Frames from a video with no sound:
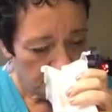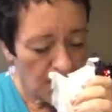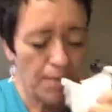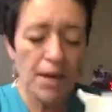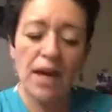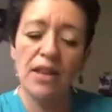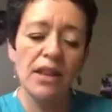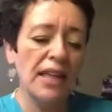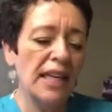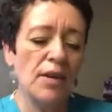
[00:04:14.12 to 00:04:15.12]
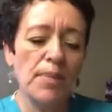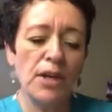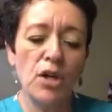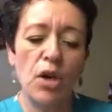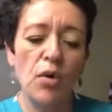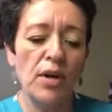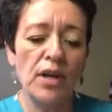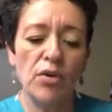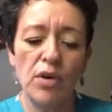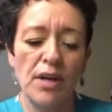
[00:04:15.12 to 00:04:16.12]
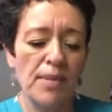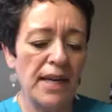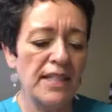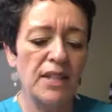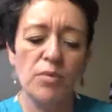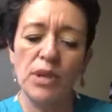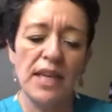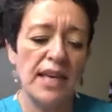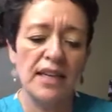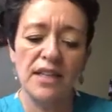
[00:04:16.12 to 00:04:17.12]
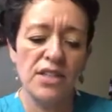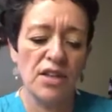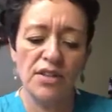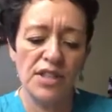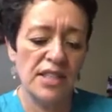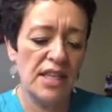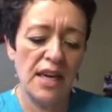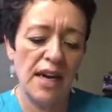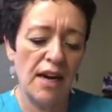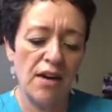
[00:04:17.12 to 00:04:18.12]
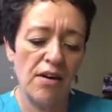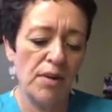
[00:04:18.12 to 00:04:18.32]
maybe a little bit of coconut cream, but I didn't really get any salty sea air.